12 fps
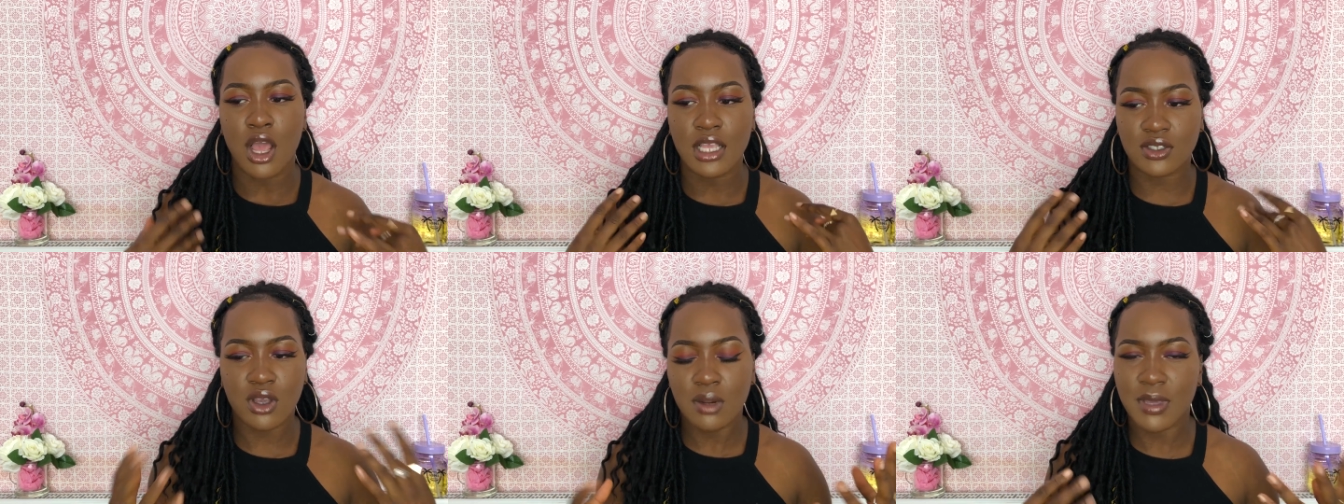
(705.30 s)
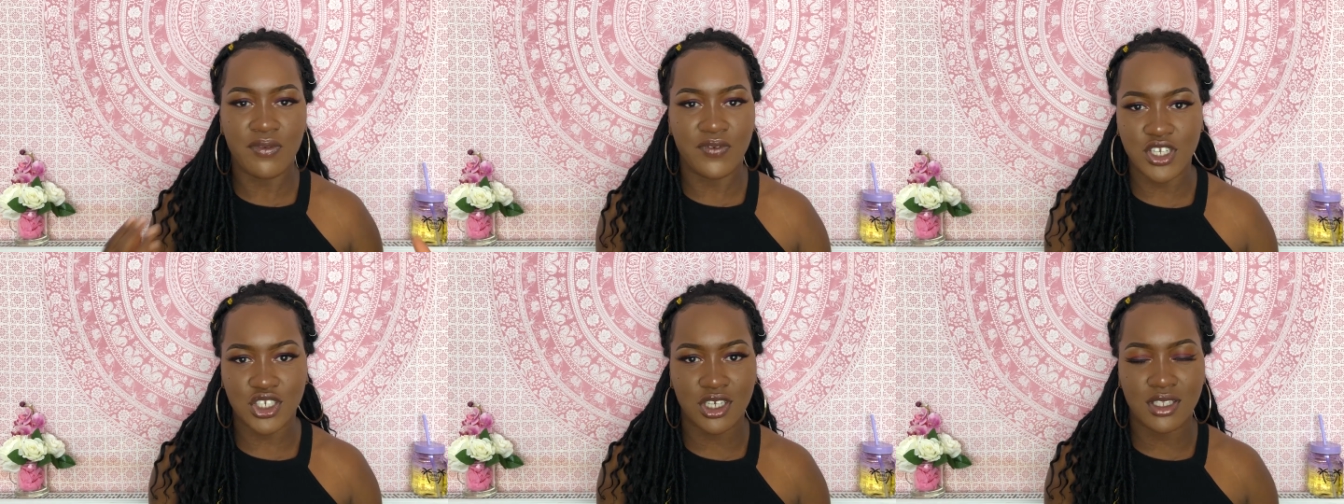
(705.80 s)
it's not going to be
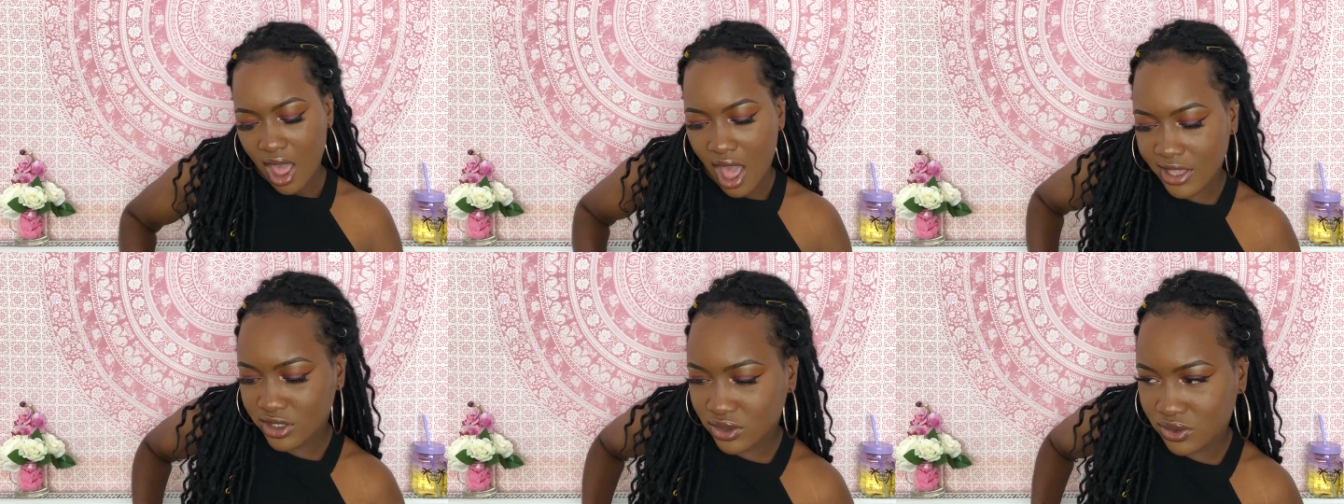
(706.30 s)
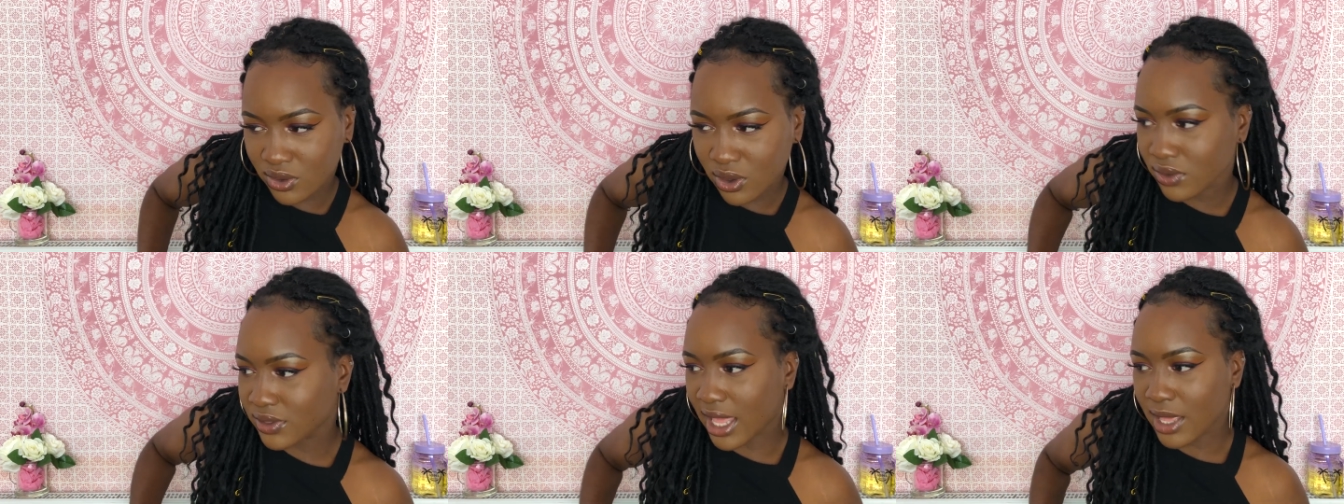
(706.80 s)
efficient. I just
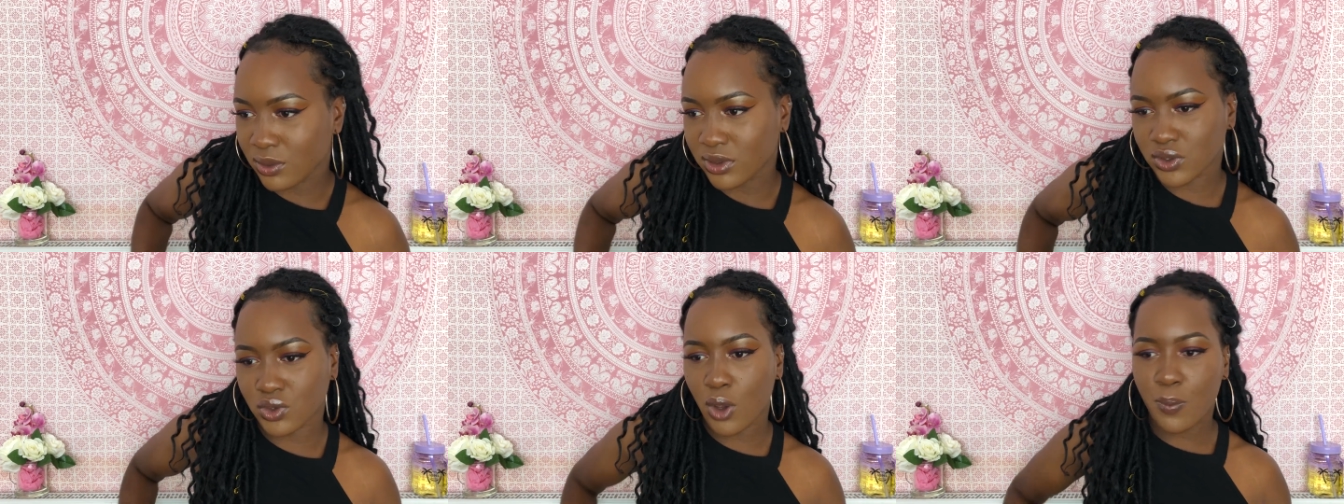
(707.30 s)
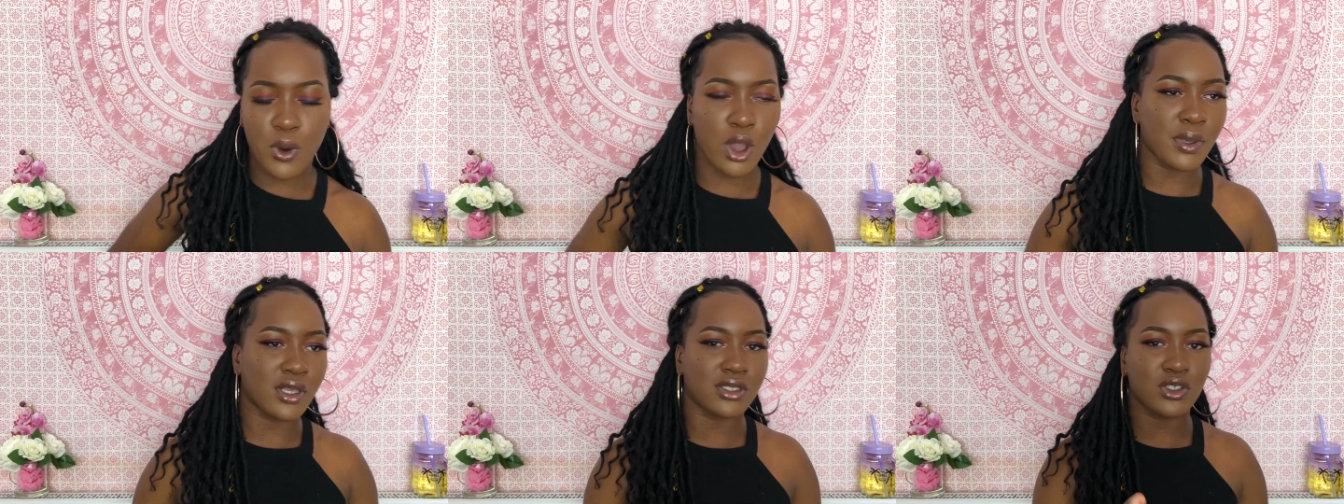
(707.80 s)
thought that there's no point,
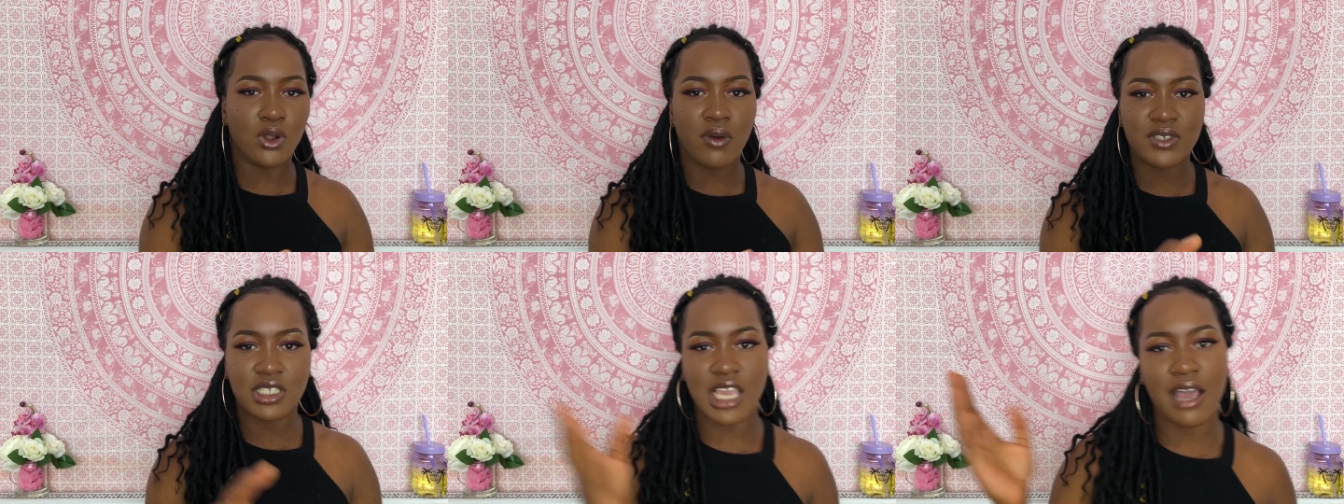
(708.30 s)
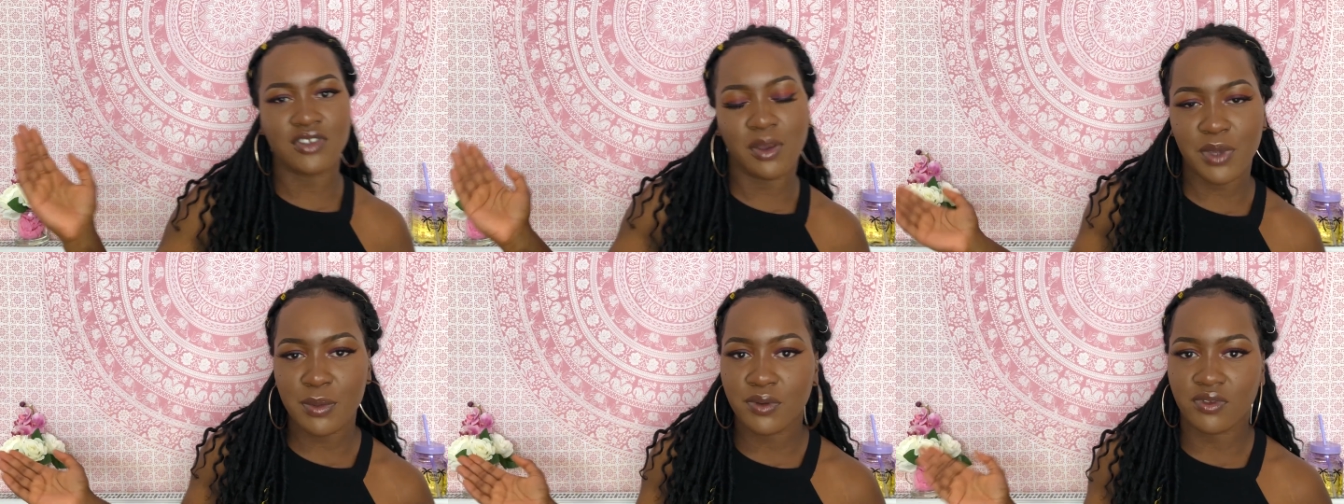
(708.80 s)
because you obviously have some
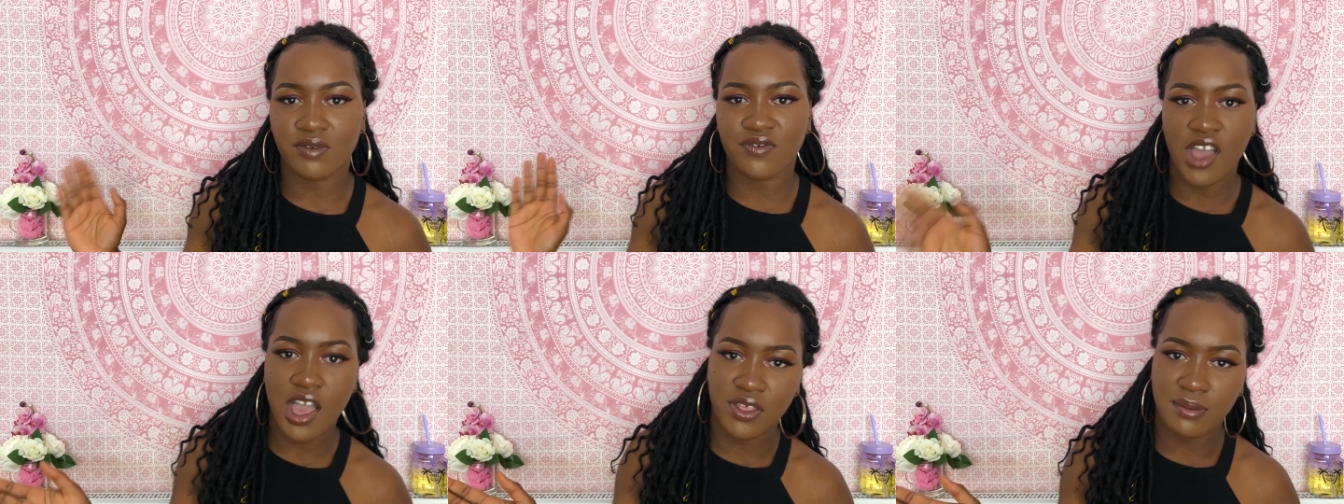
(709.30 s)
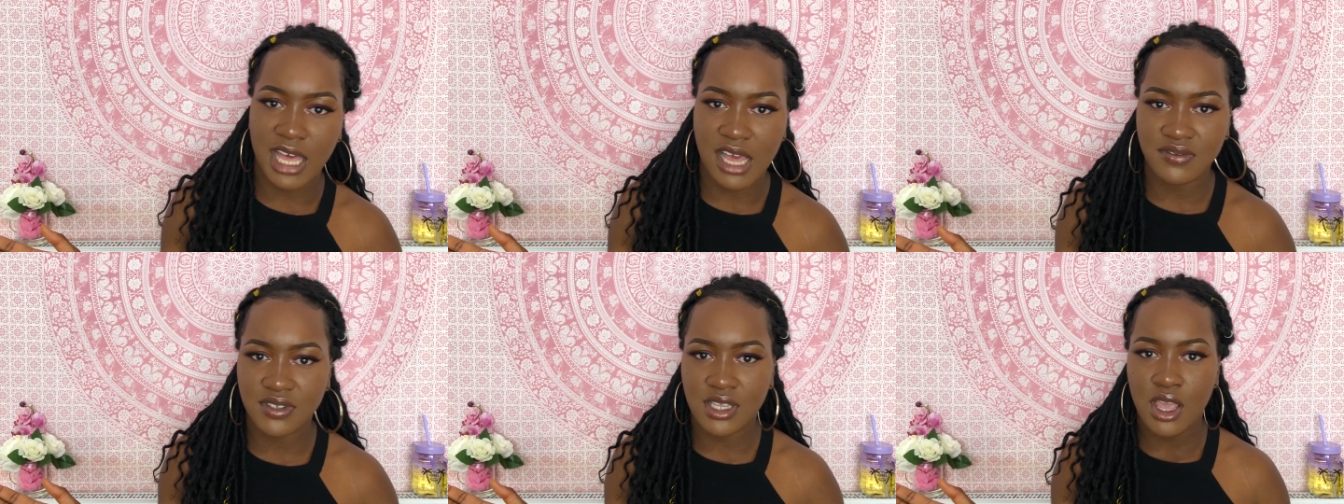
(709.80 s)
people who've done further
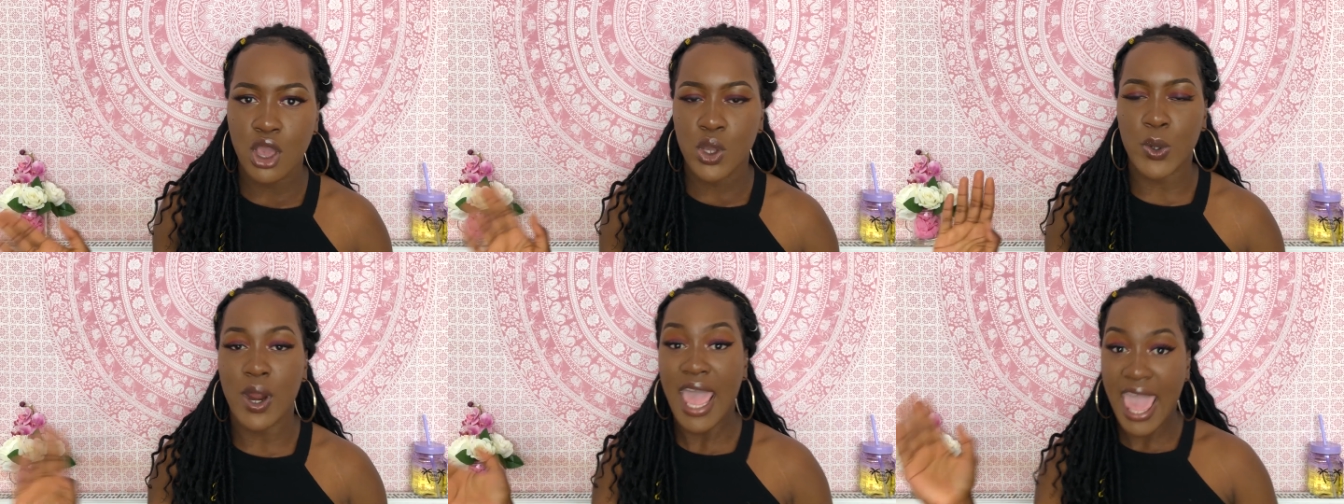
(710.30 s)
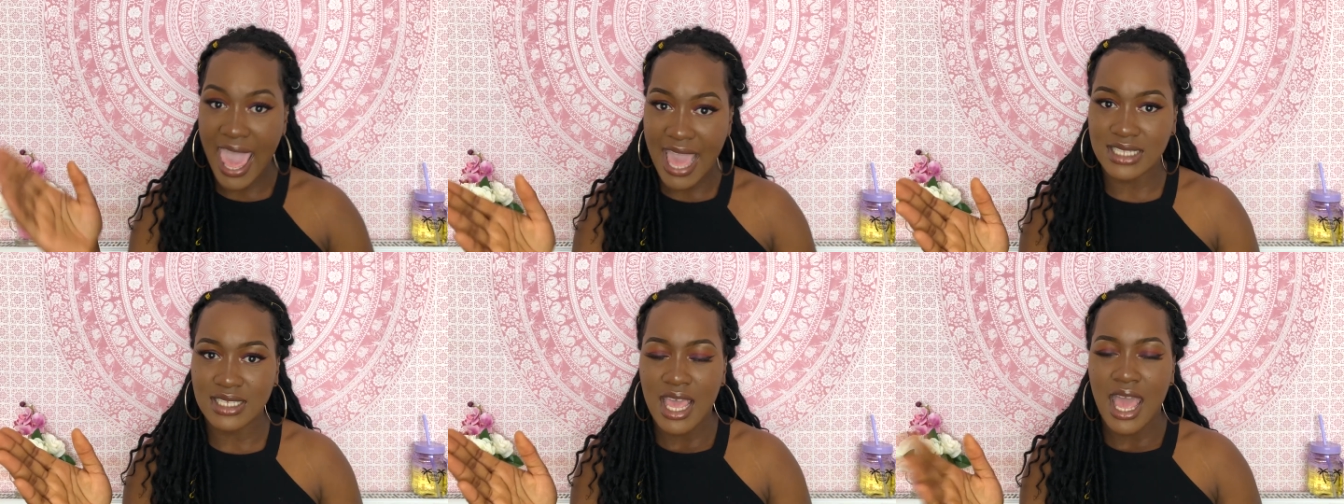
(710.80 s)
maths who are
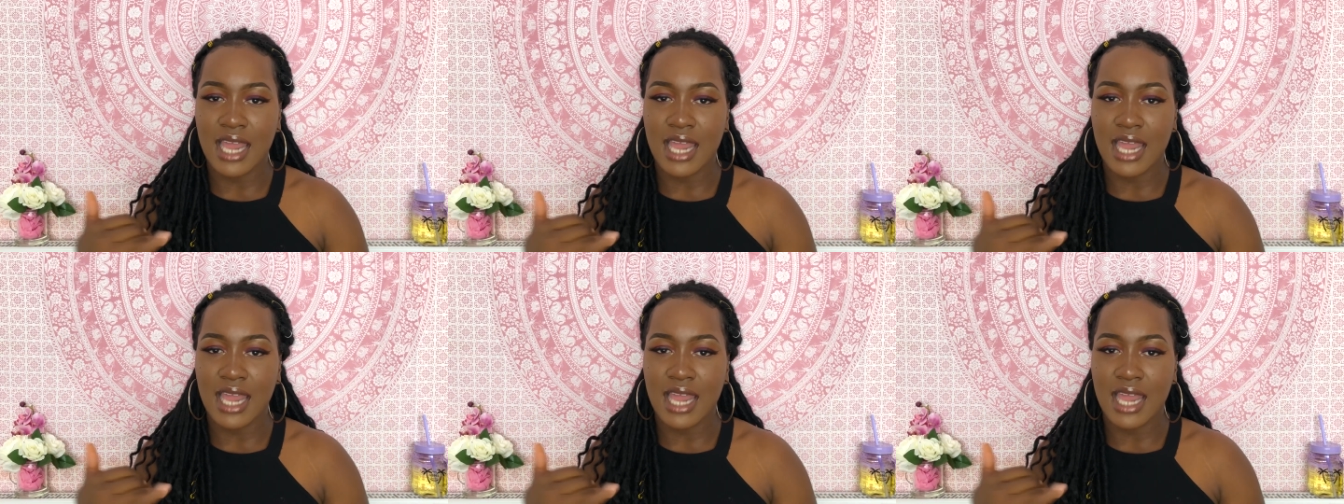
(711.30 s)
ahead,